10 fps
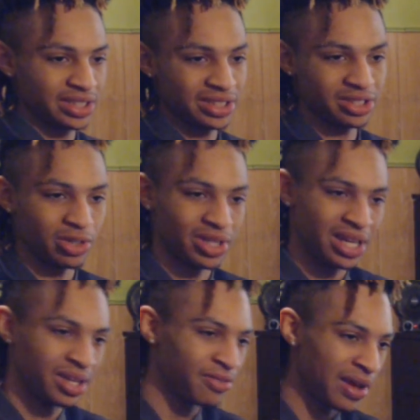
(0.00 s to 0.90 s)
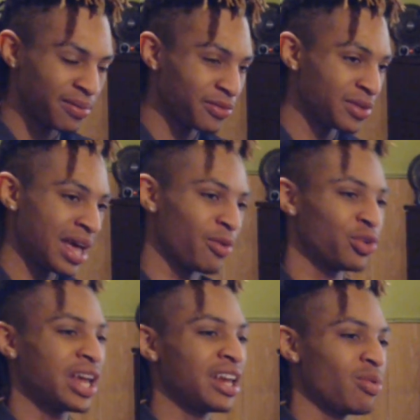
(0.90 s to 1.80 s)
So now the family now
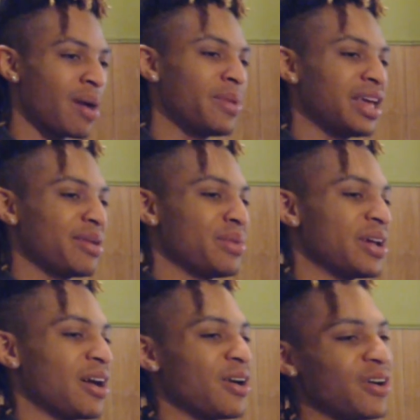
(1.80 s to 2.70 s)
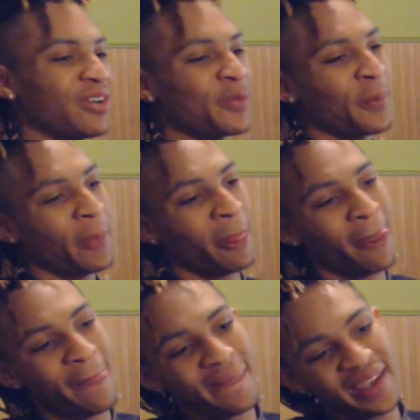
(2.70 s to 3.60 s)
now that YBN Nahmir on,
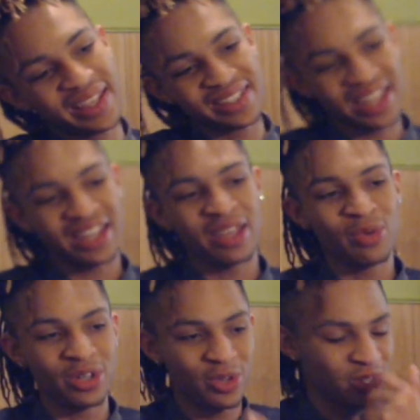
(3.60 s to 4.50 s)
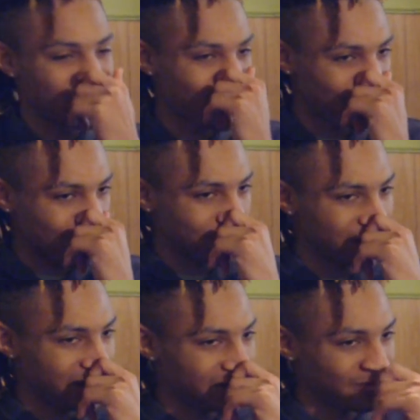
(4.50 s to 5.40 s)
he saying that he wouldn't do a song with Famous
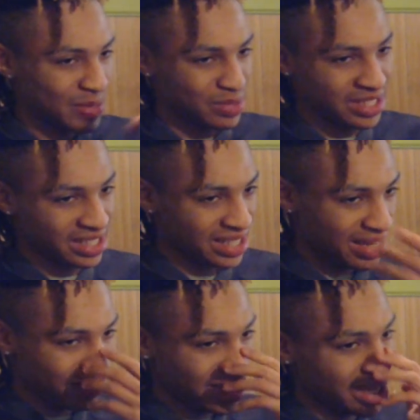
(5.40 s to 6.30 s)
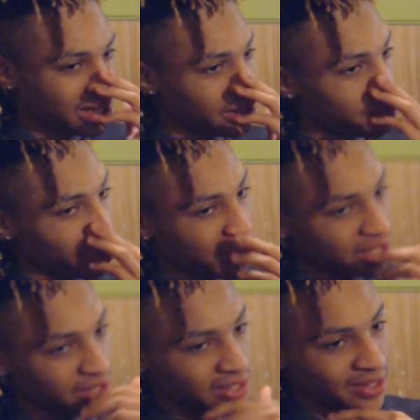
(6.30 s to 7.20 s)
Dex and Famous Dex got mad at him
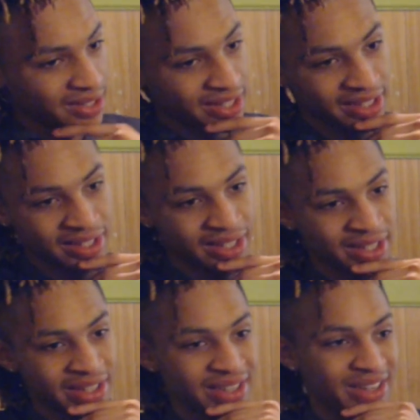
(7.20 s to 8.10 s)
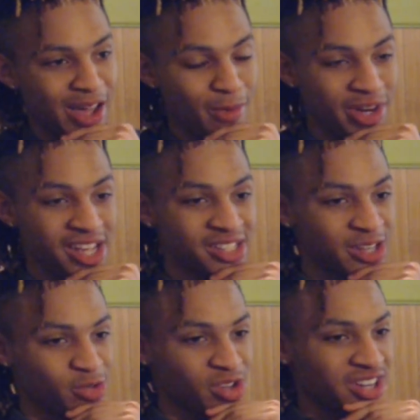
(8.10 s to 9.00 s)
about that. I mean, that's
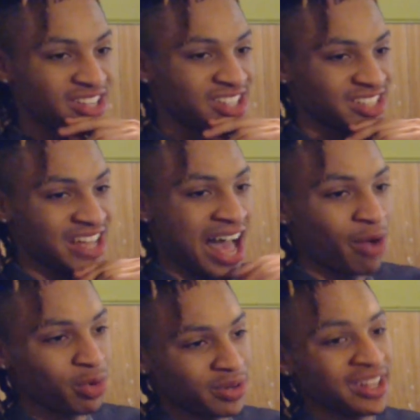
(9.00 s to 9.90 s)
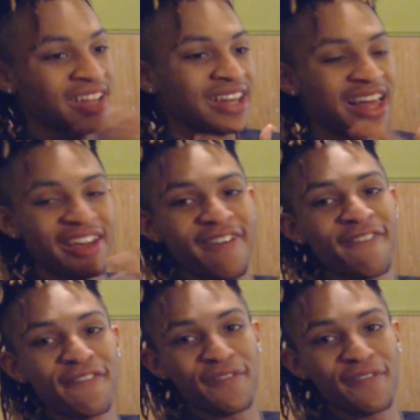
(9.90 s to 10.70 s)
just real. That's just how I would like.